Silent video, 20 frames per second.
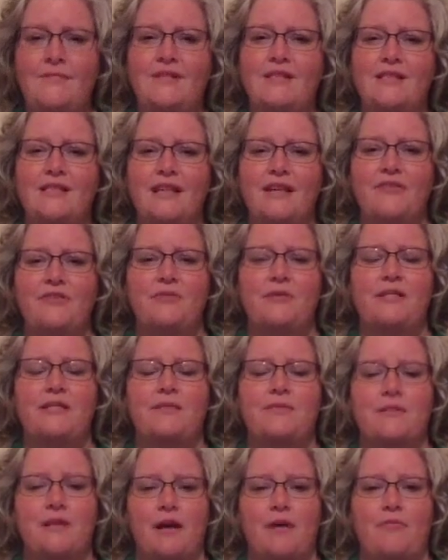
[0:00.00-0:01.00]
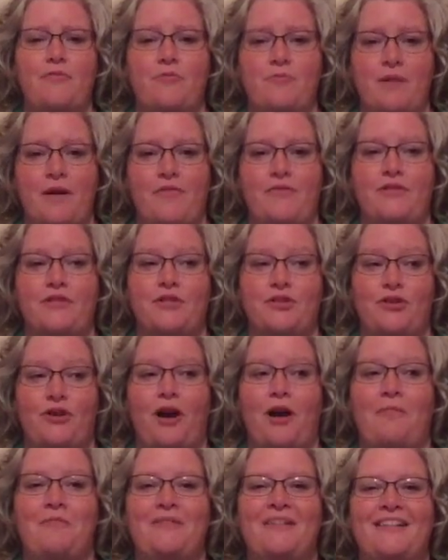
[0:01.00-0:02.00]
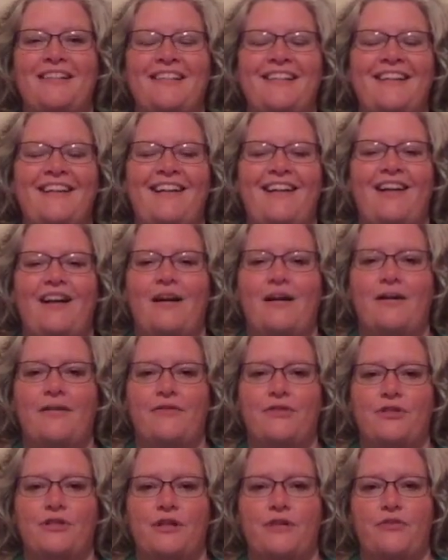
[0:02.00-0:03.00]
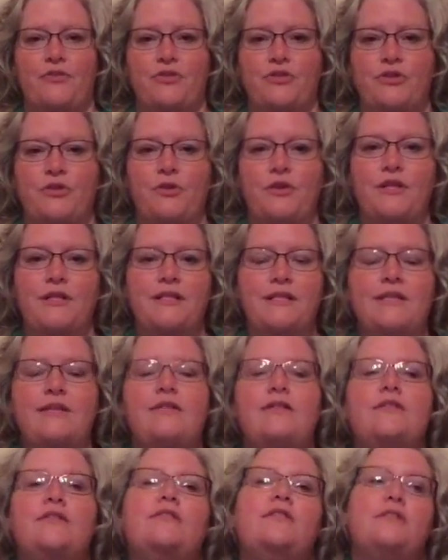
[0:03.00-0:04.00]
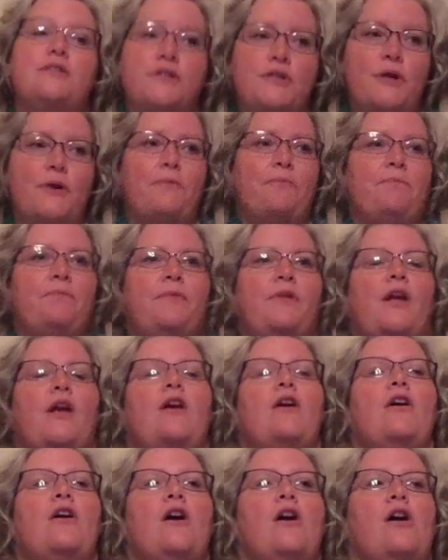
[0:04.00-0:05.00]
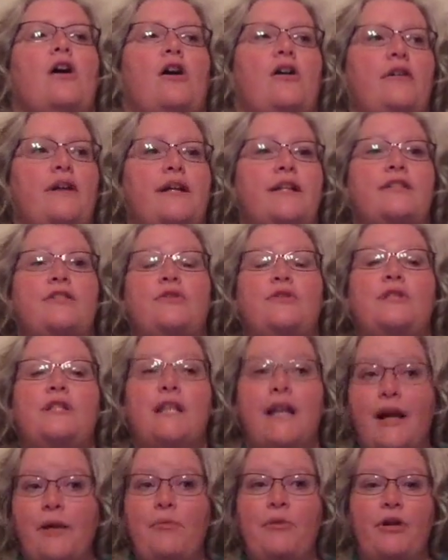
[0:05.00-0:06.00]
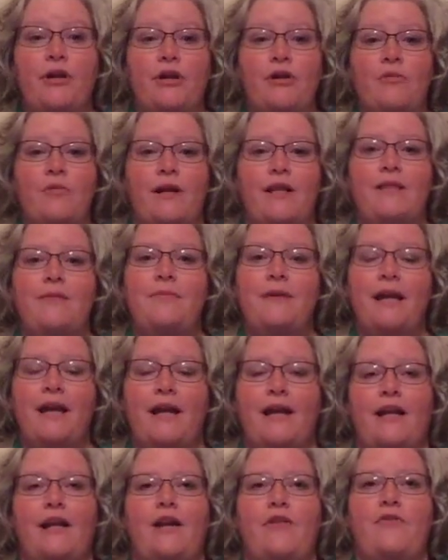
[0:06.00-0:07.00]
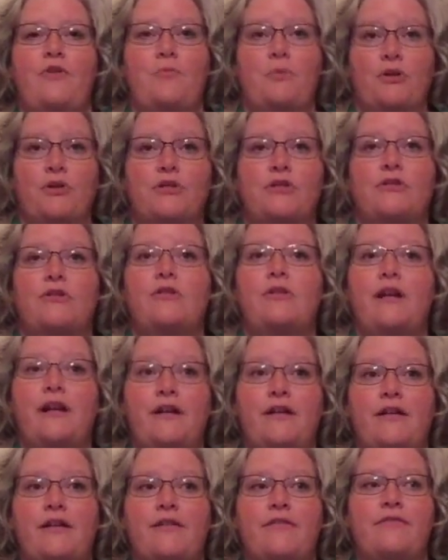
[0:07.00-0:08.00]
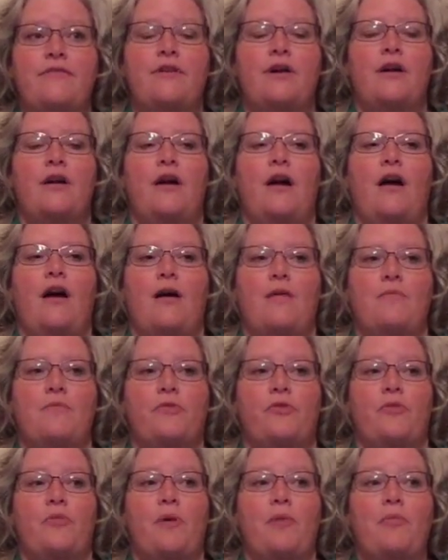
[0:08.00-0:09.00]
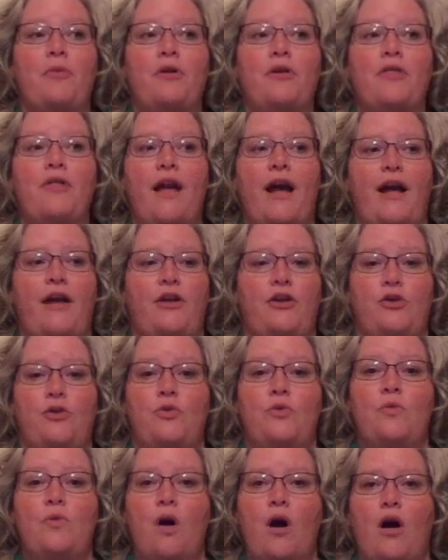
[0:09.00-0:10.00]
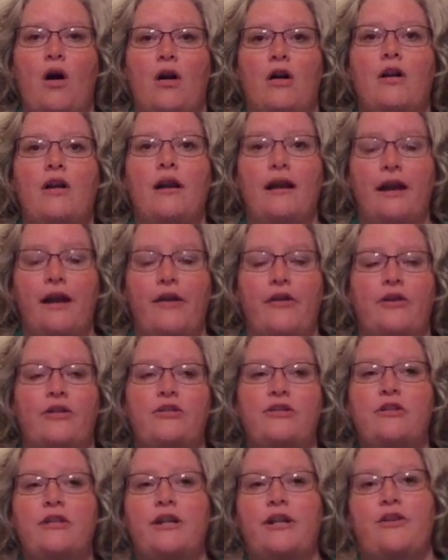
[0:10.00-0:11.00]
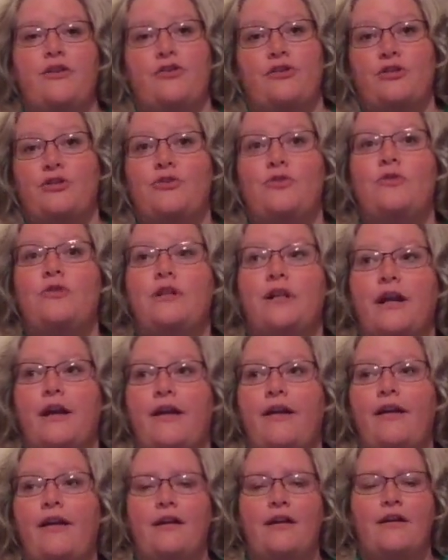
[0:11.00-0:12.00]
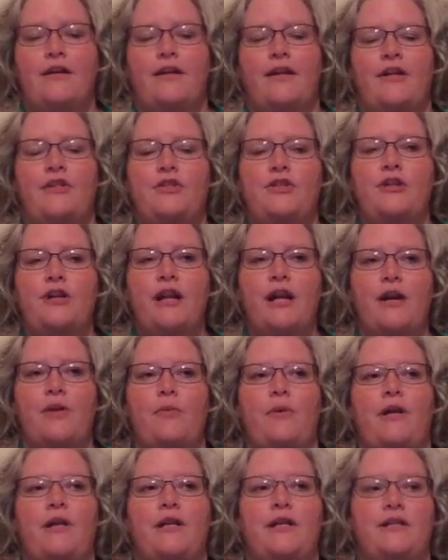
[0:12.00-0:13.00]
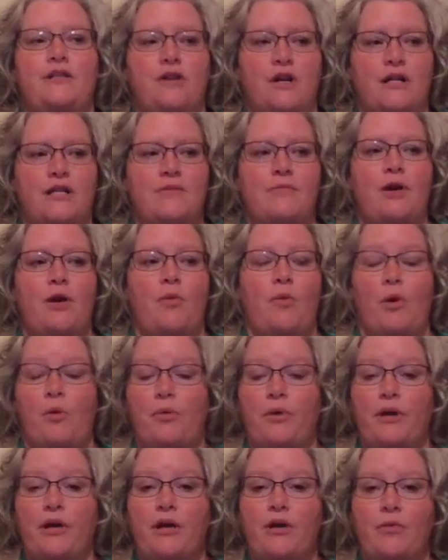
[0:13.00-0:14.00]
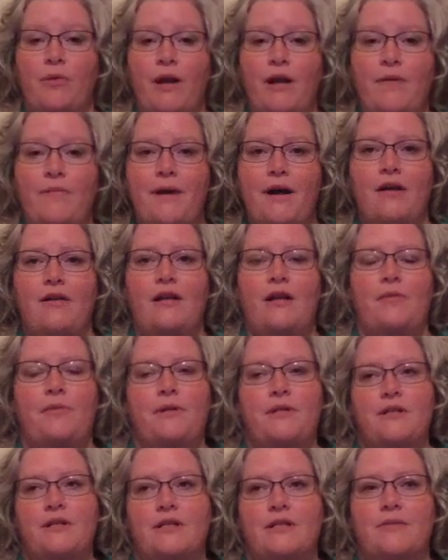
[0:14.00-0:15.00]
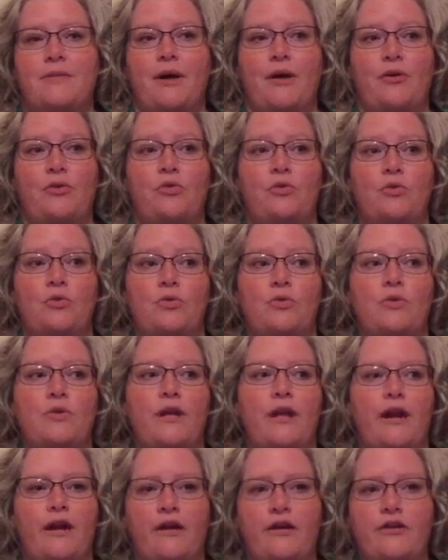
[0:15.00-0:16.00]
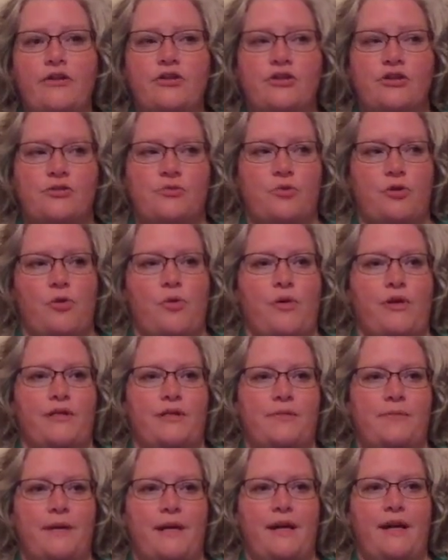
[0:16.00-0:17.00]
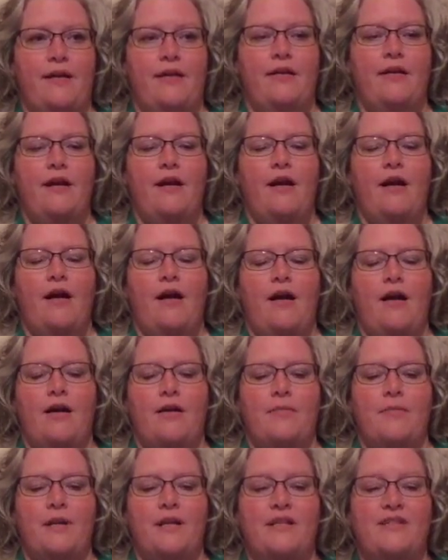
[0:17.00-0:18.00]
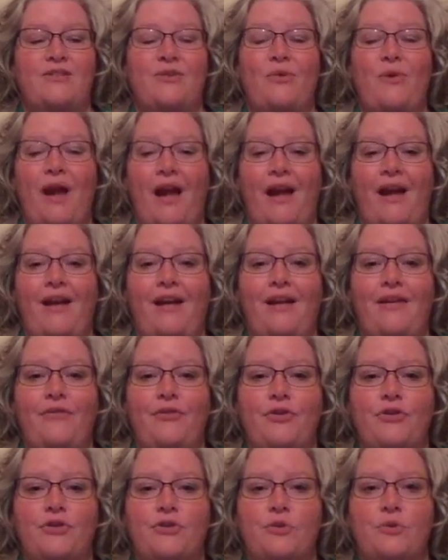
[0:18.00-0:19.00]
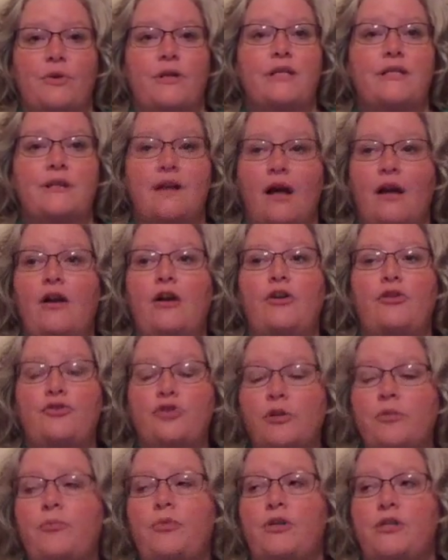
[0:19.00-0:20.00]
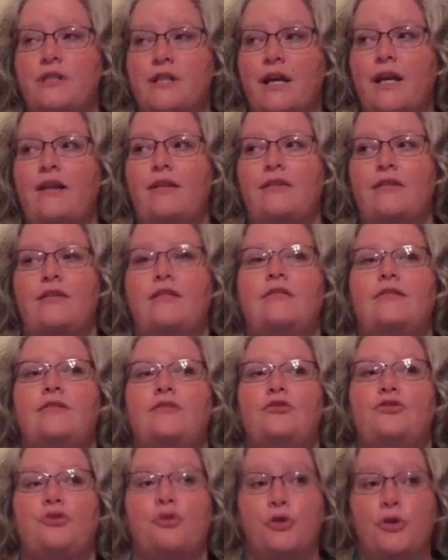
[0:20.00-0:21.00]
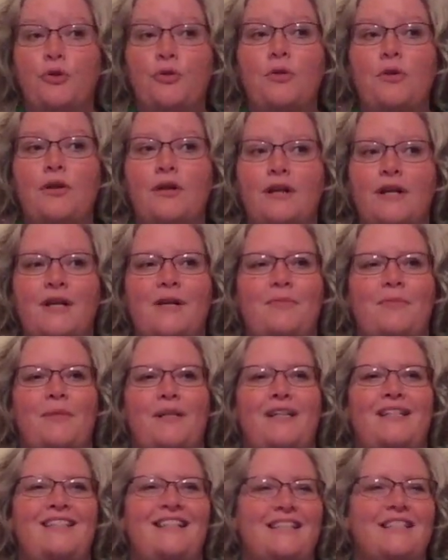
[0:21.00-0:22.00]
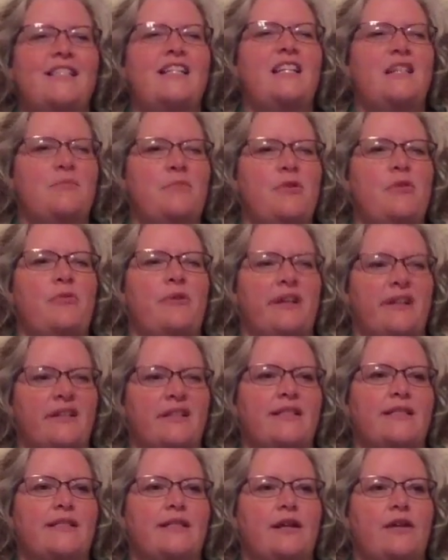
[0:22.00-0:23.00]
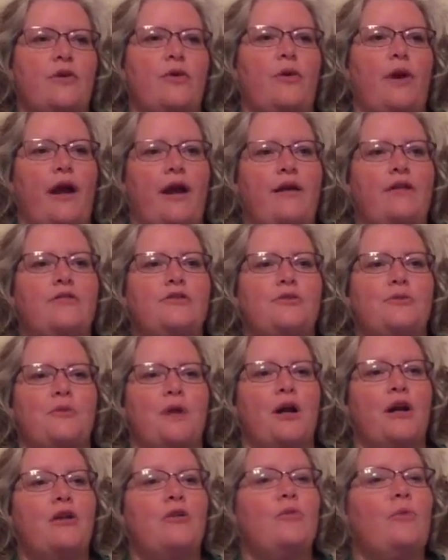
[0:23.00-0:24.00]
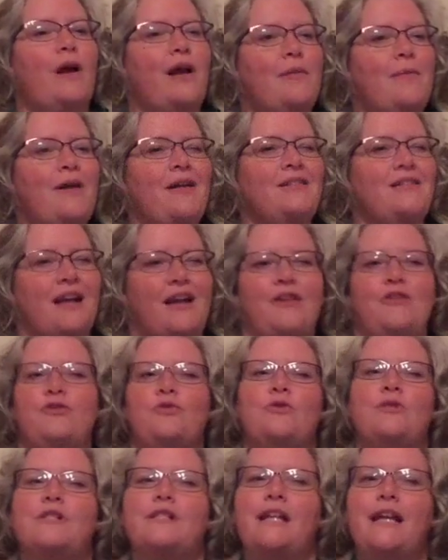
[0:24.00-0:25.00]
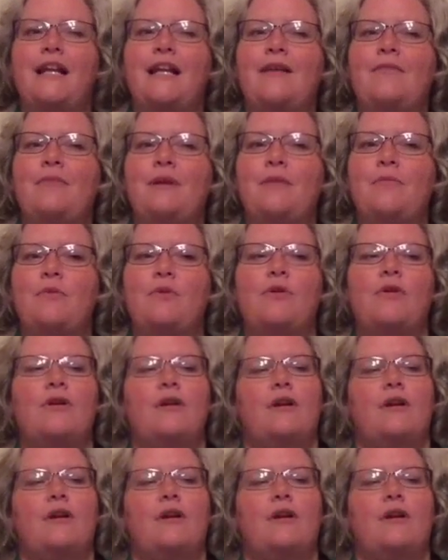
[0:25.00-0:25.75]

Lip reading: Saves me some time from having to scribe for several students. So, all right, so today we're going to write the beginning of our personal narrative. Remember that you are a character in your story. Yesterday we talked about what we're going to write about, and we talked about who the characters were going to be. It is okay if your story is not 100% true, but it does need to be realistic, okay? So we're not going to write about dinosaurs eating people.